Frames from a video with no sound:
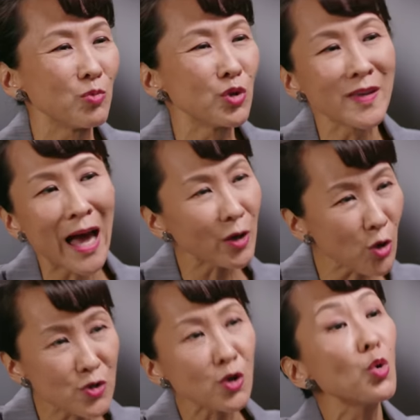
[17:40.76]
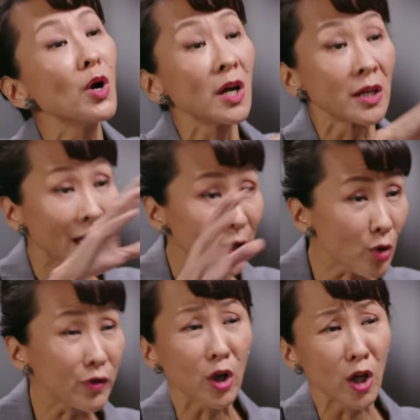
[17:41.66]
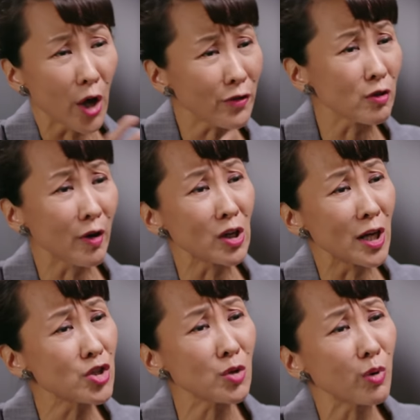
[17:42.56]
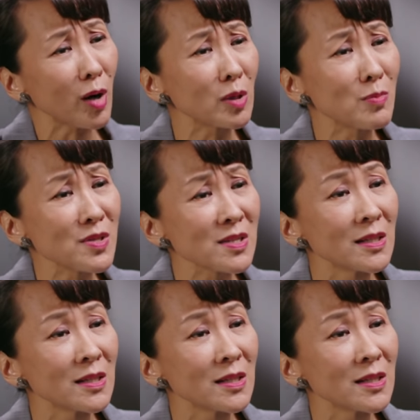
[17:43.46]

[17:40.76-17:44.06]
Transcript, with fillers: Wouldn't that also get over a lot of the regulation problems?